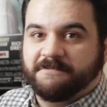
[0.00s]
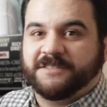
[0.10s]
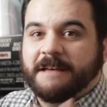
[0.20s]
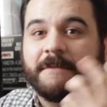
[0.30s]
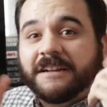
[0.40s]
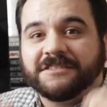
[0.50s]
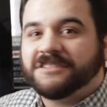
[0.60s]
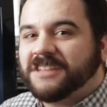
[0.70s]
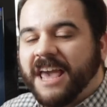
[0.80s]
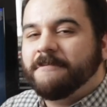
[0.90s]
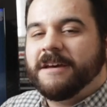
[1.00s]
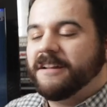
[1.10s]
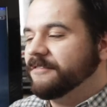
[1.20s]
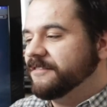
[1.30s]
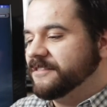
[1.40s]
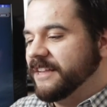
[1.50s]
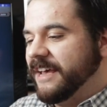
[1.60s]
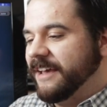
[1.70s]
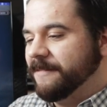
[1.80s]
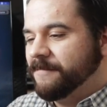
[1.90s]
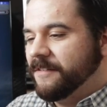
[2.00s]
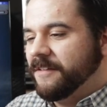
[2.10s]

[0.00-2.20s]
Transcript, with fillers: Sam Mendes just came in and was like,